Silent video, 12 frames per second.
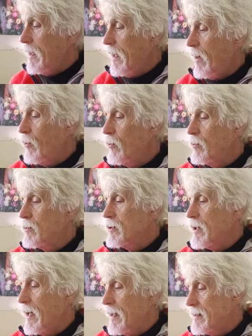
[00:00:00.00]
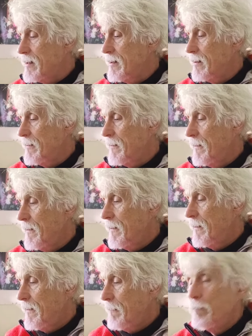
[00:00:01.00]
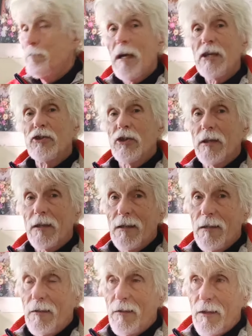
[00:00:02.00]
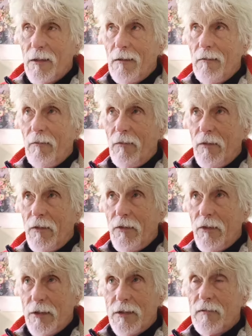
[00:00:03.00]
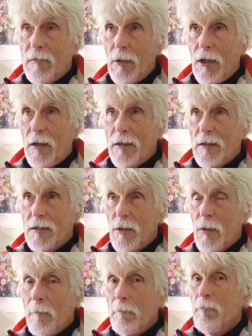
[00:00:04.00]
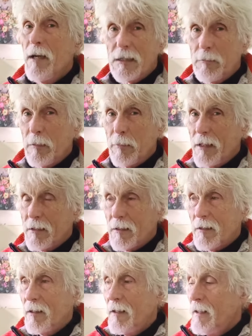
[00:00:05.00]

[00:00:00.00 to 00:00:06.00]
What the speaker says: holds that magic that this is from a Leica, so it must be better.